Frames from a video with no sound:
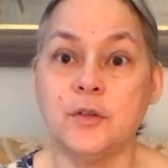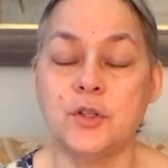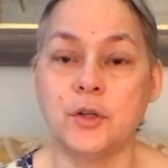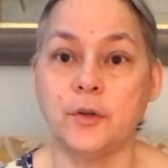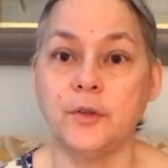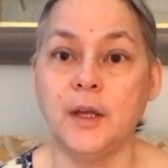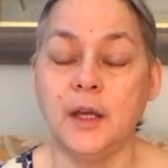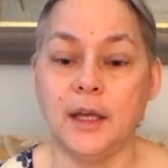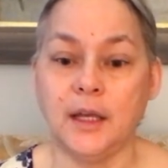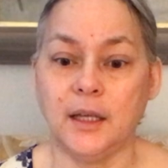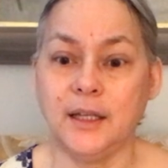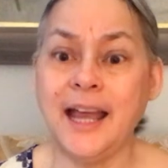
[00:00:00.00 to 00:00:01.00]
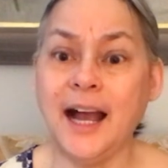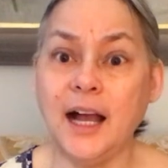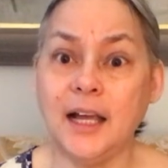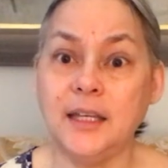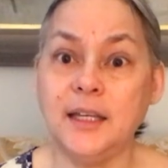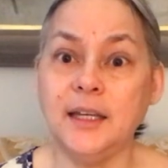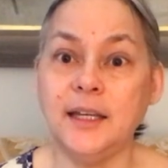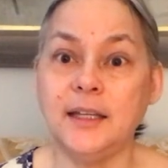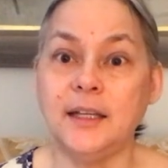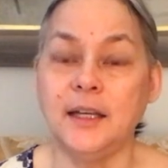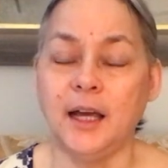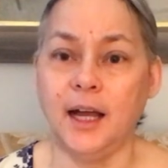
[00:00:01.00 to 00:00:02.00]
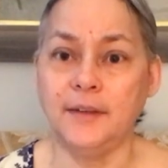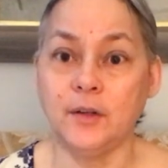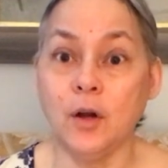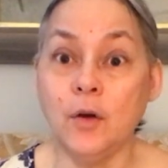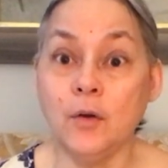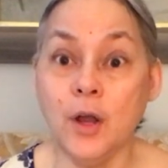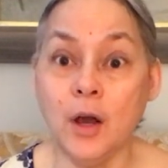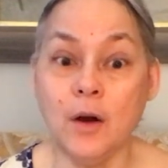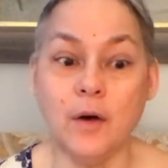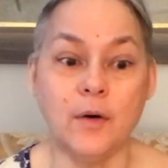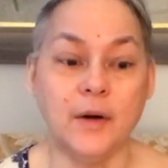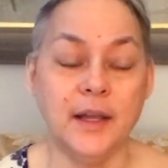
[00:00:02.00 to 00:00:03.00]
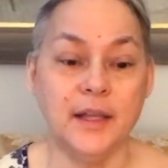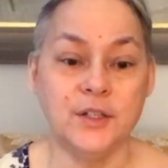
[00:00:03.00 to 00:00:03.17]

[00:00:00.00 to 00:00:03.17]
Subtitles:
And she goes, yeah, I did. I said, oh no.